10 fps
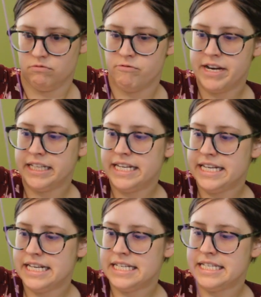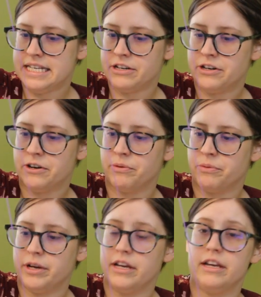really easier
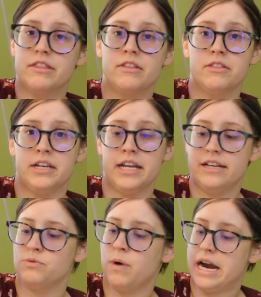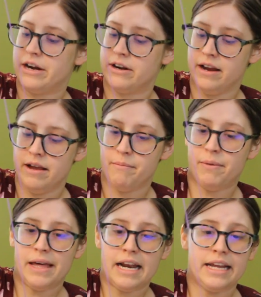with thin gauge wire,
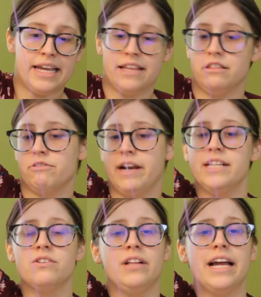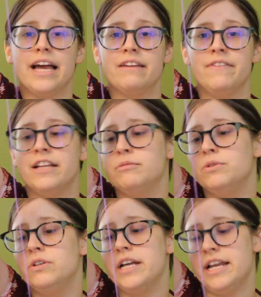but again, thread is all I had
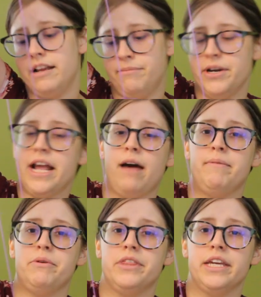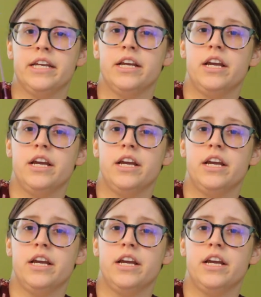available and I'm pretty happy with it.